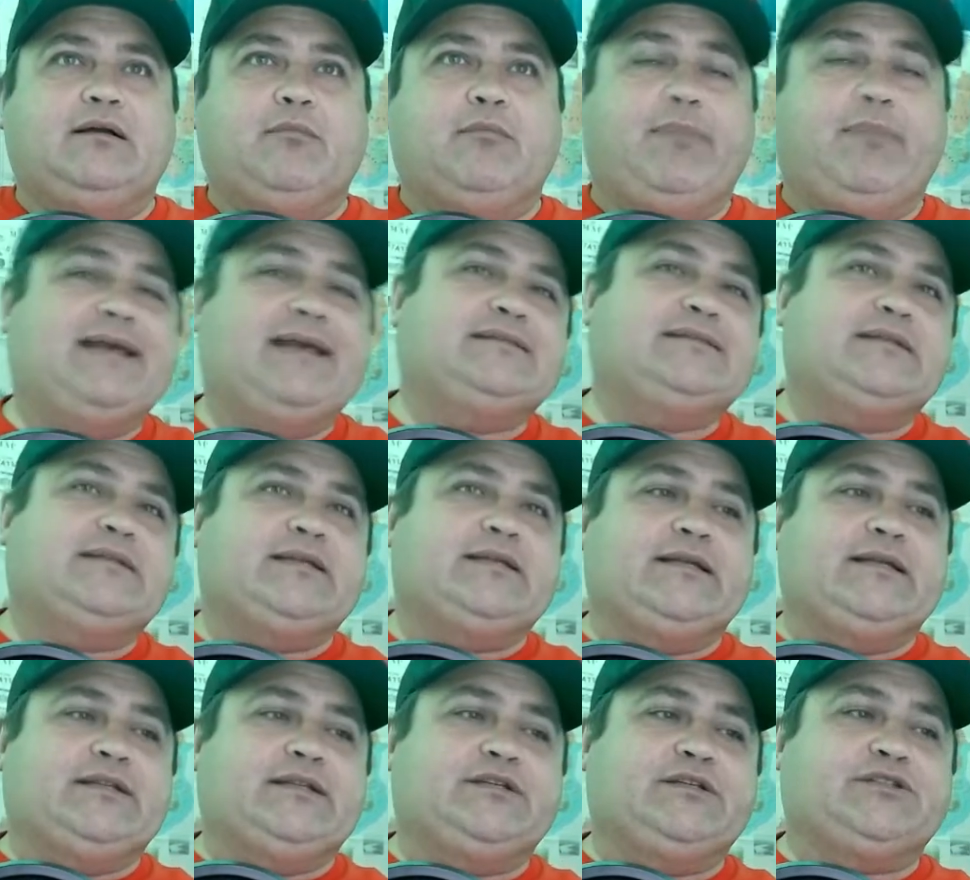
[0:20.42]
basically,
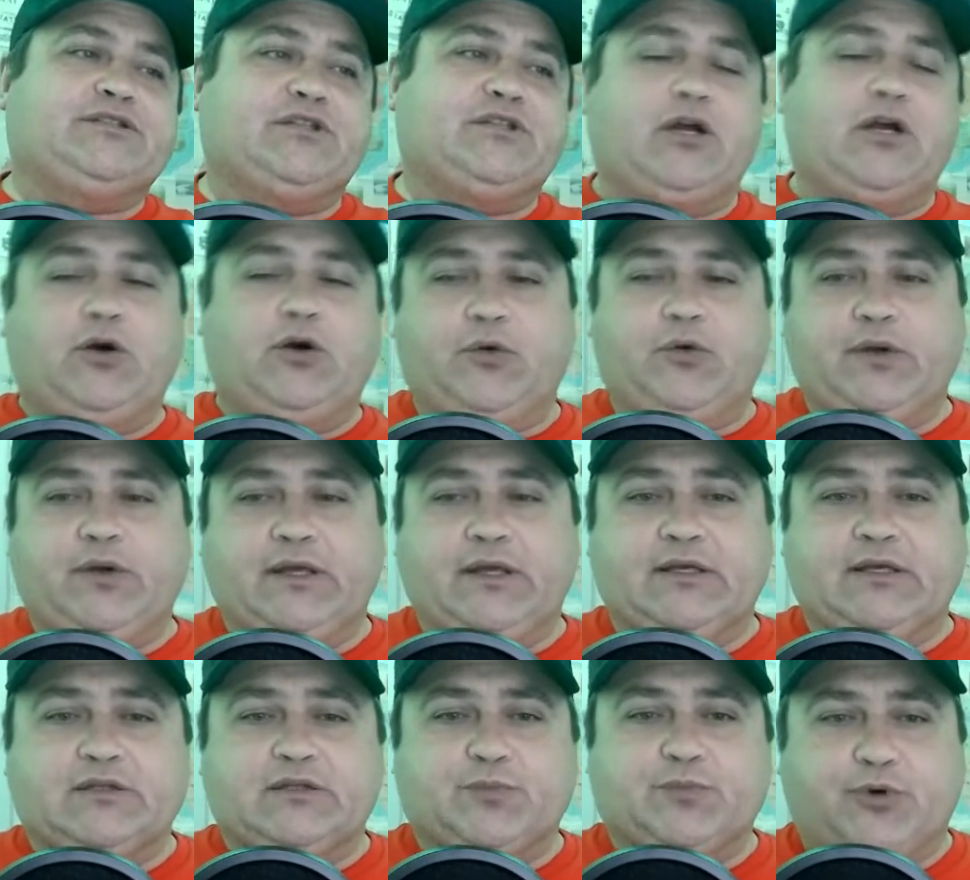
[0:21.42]
this show
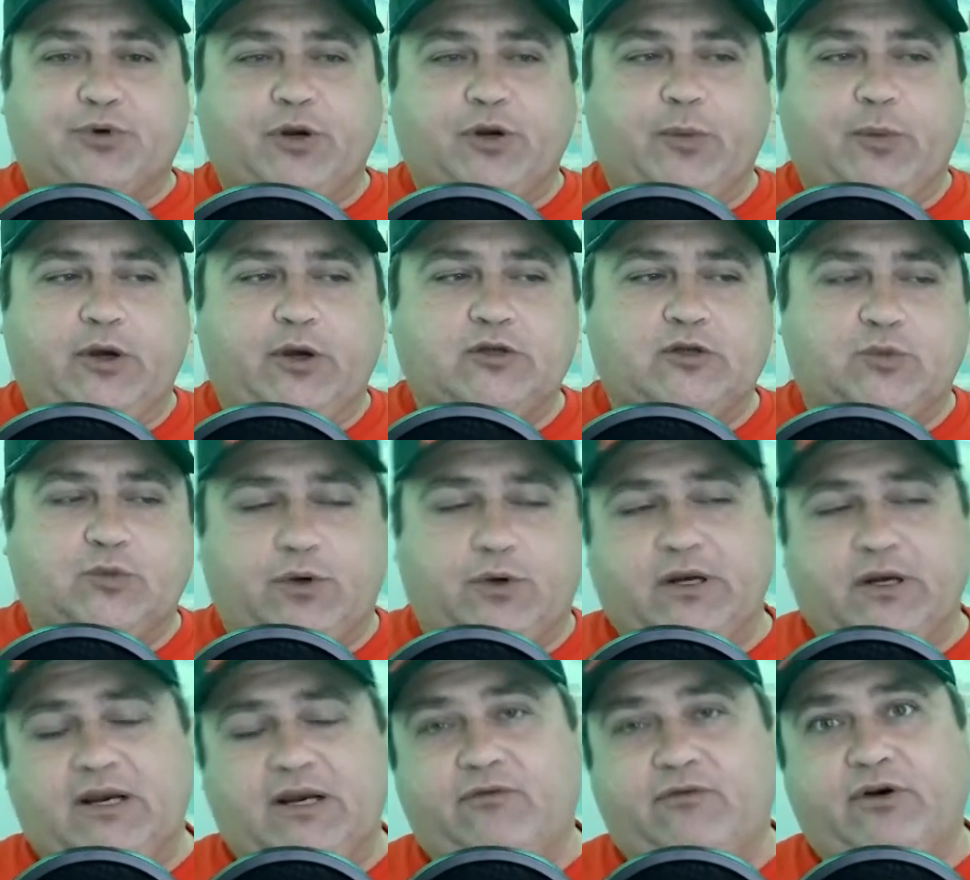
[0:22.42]
is pretty much what
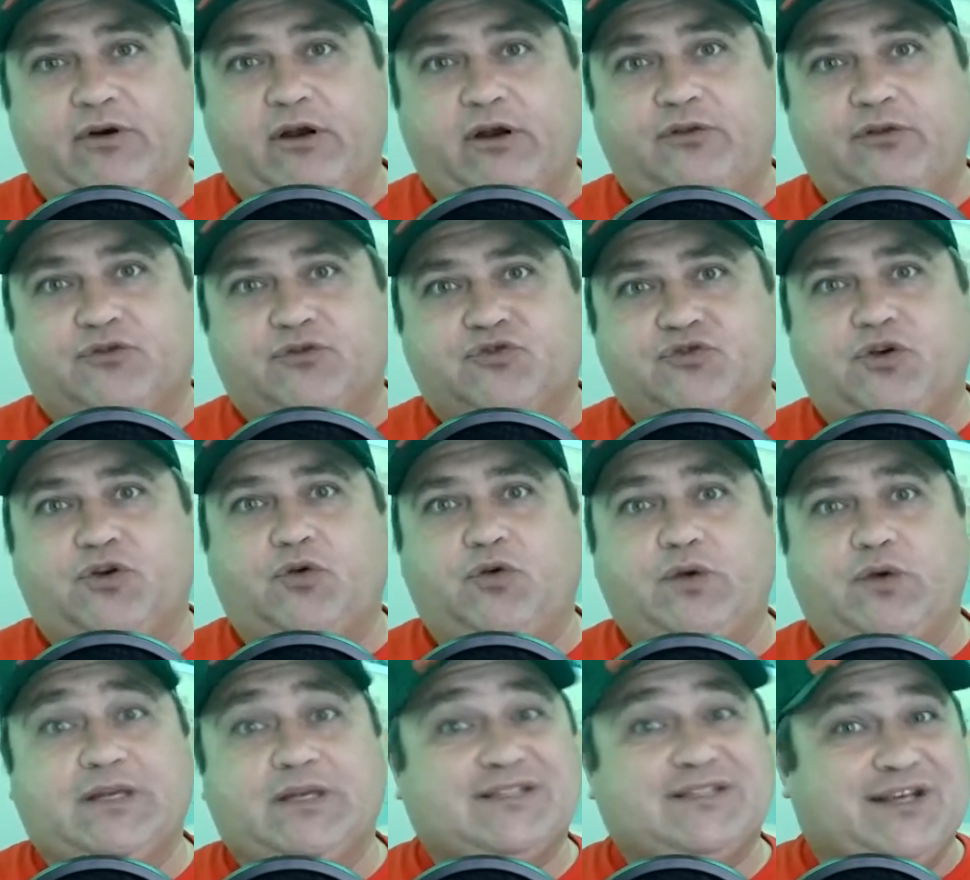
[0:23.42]
every other show
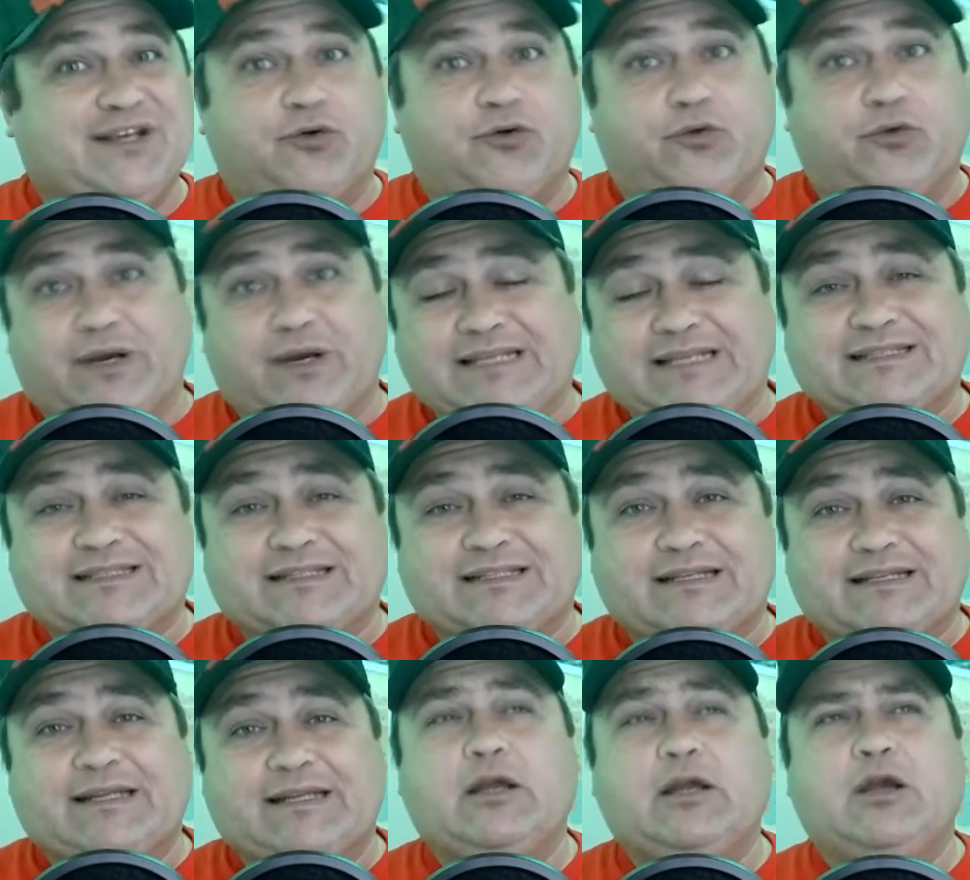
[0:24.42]
is here
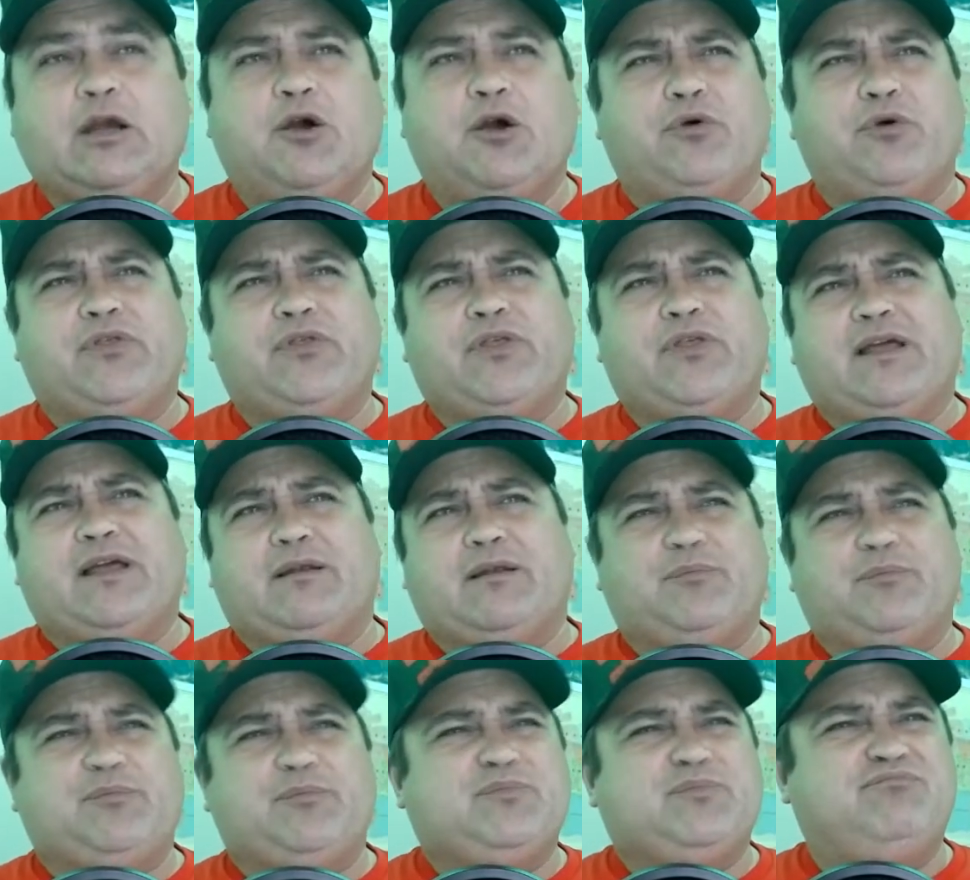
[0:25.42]
recently within a
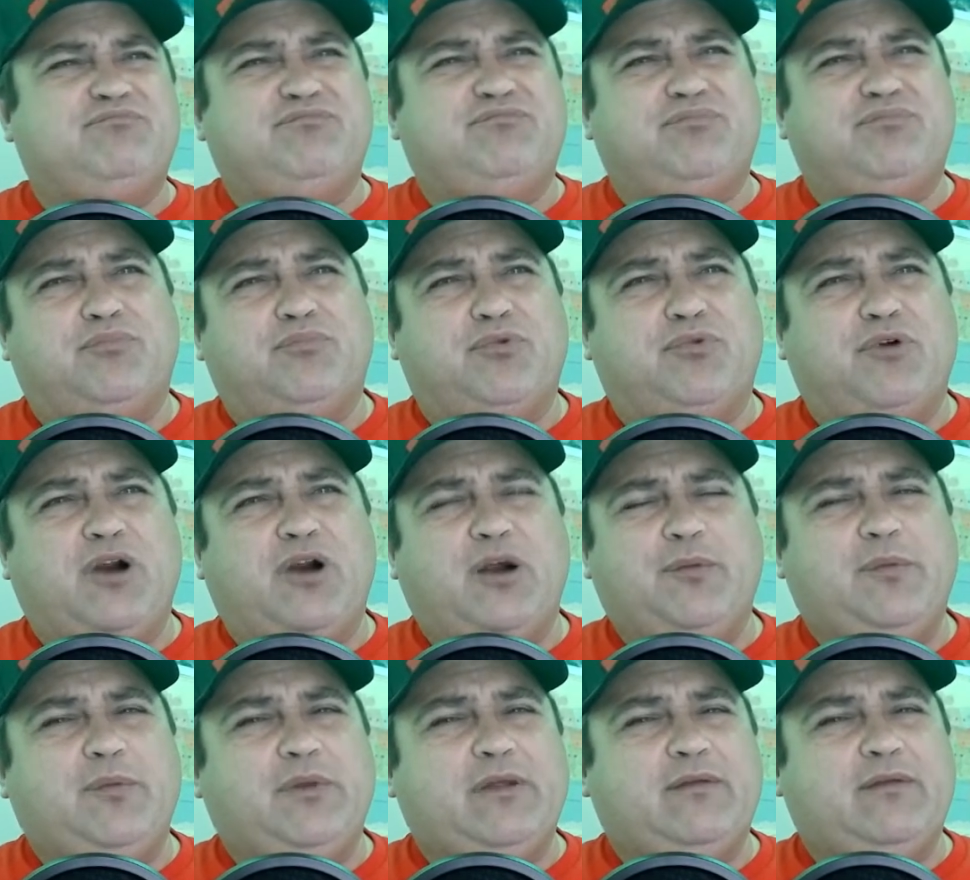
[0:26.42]

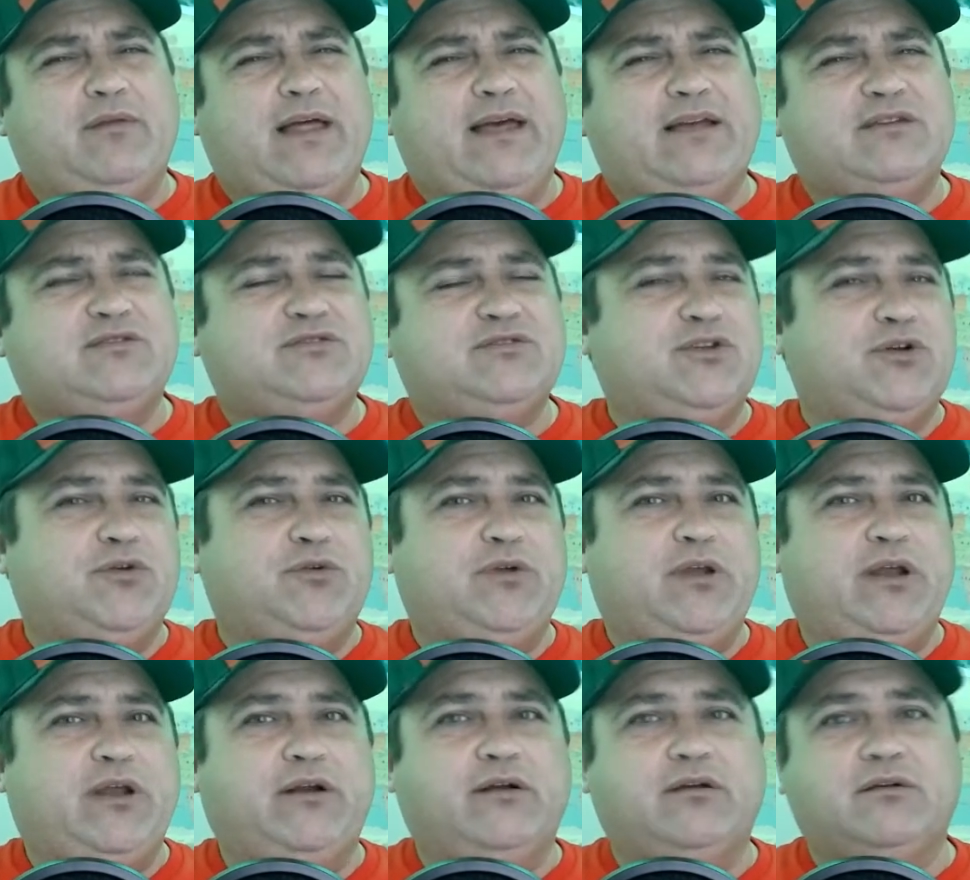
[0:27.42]
probably last two
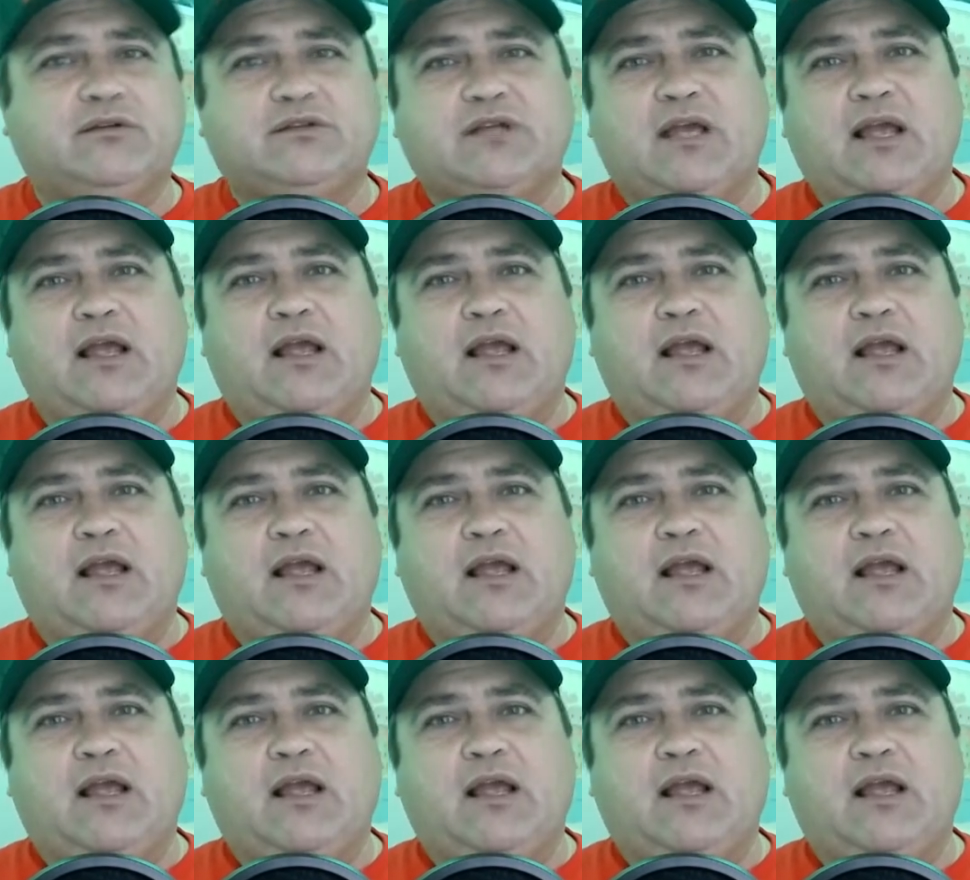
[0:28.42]
years.